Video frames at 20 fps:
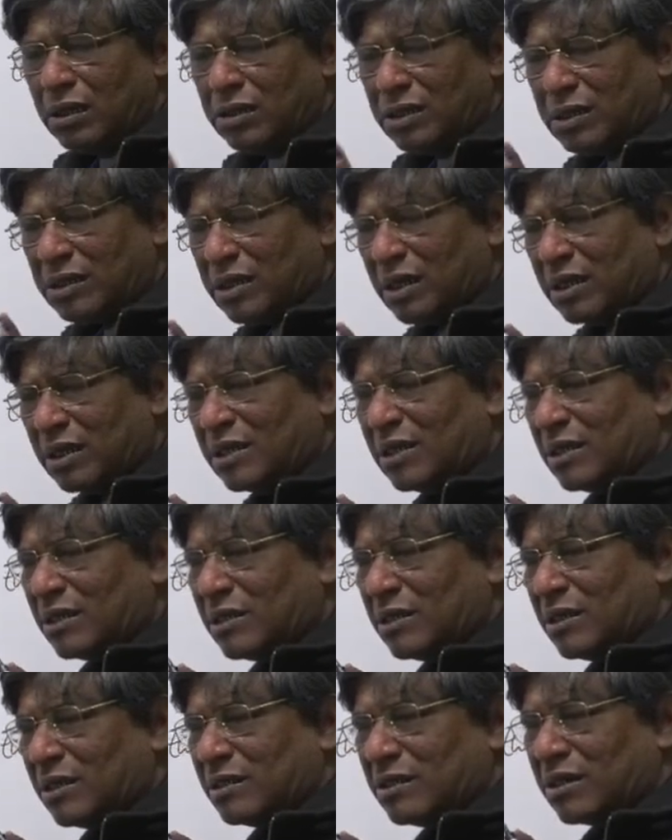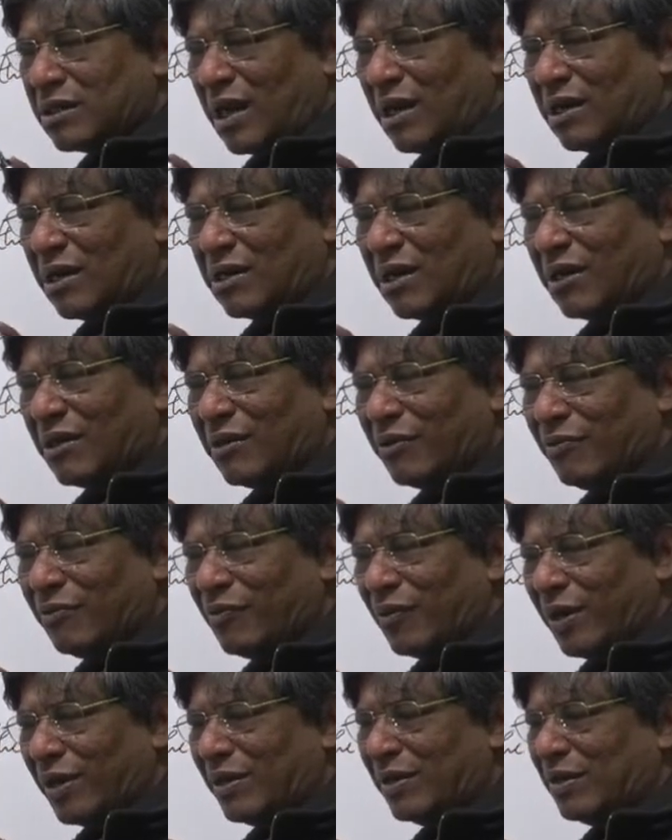sentence is
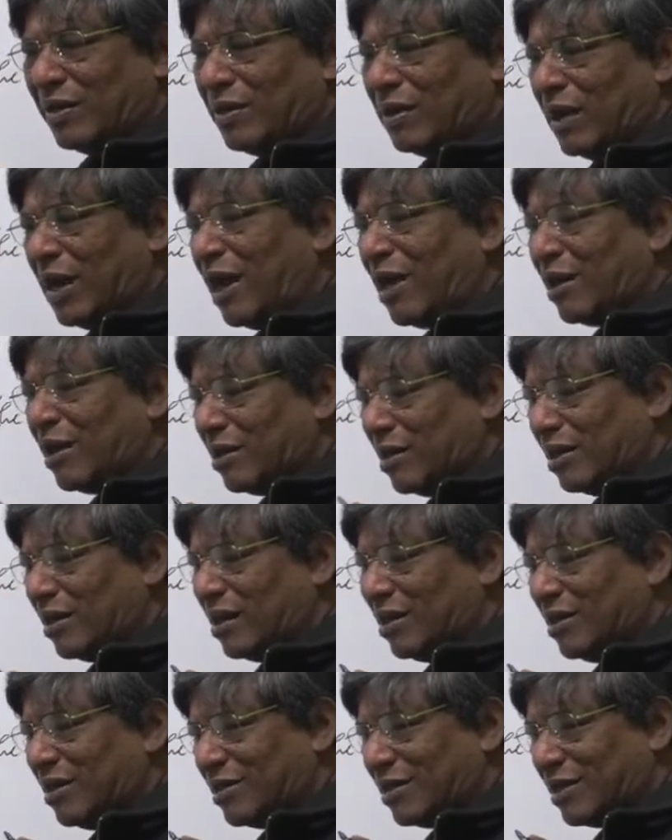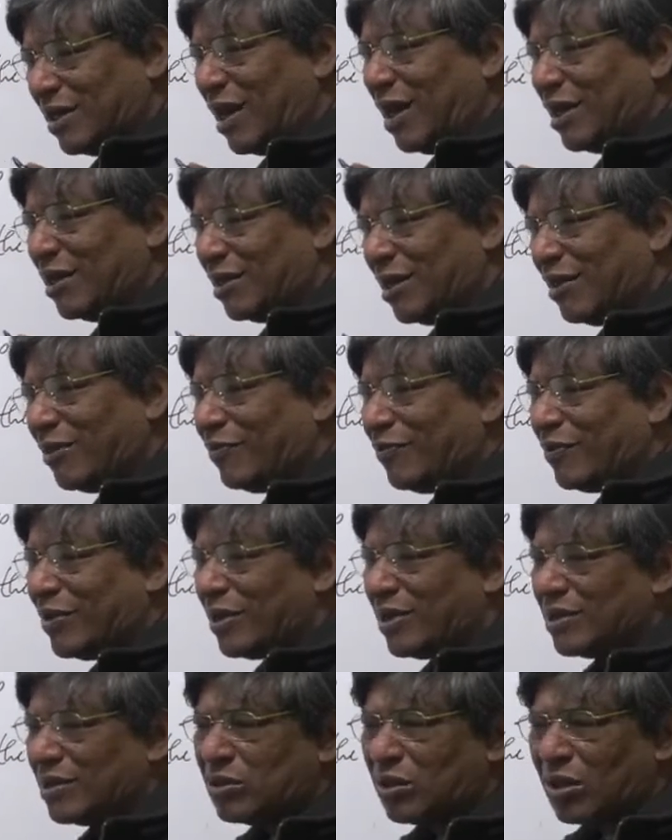identifying is the
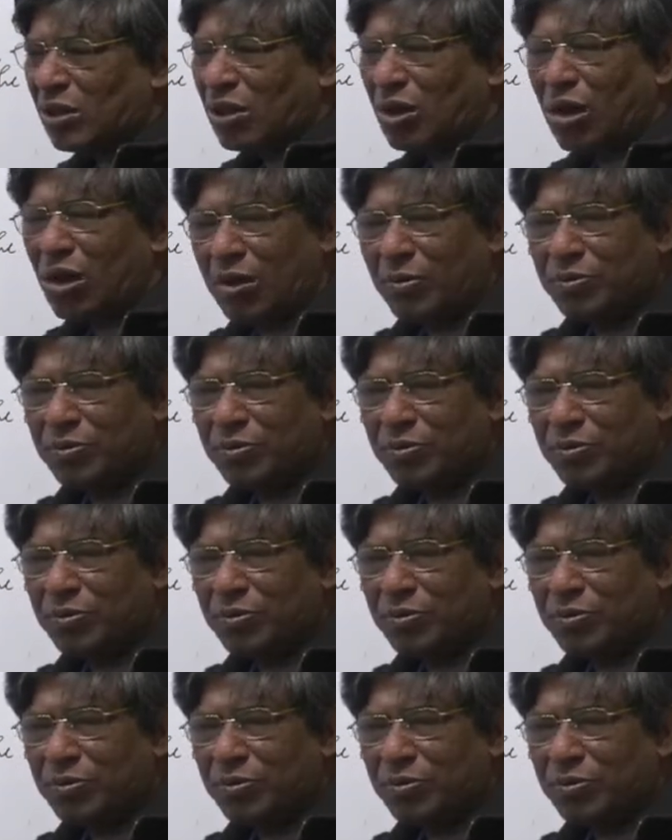identification of